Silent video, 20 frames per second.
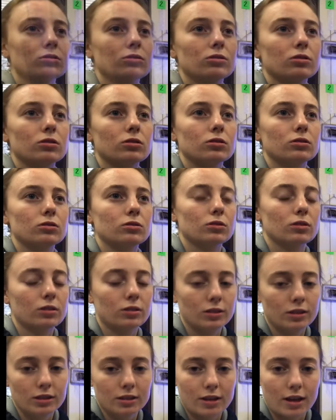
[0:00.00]
to
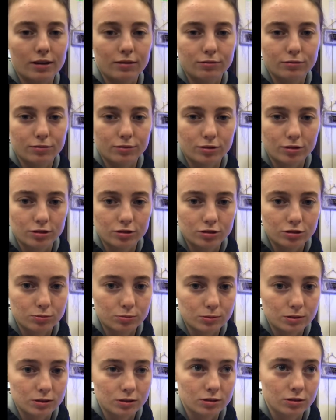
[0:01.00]
clean that first
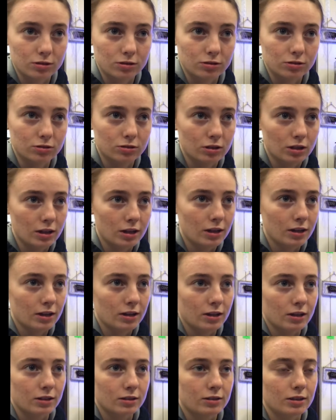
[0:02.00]
because
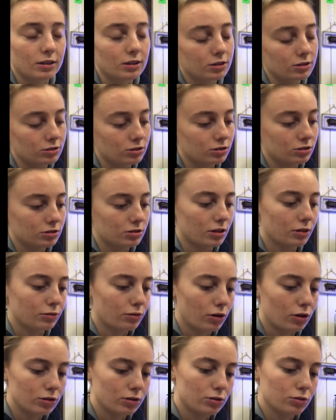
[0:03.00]
there's stuff
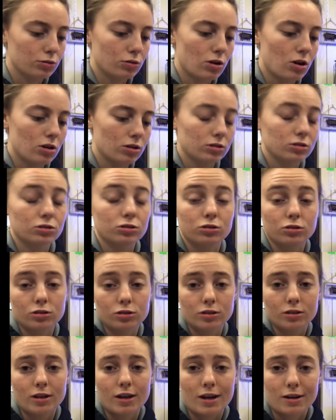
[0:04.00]
on the rock, so
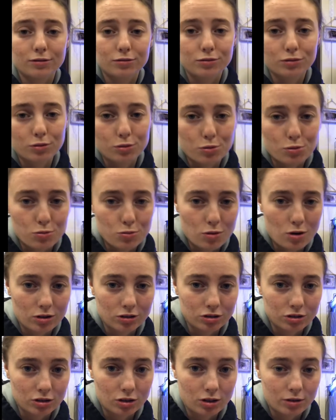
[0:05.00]
you're gonna have to
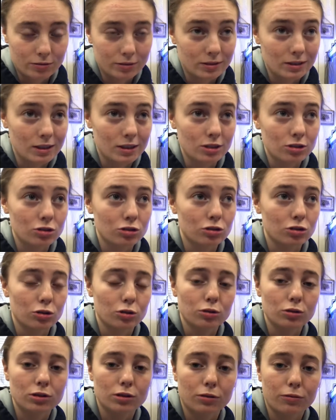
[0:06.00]
wash it off and let it soak
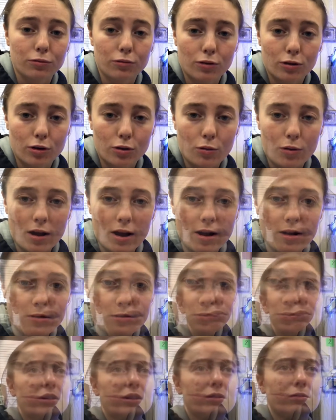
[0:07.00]
for a while. I
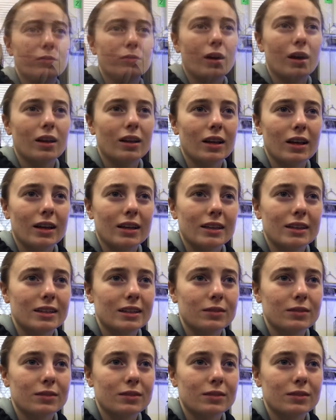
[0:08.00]
mean, by like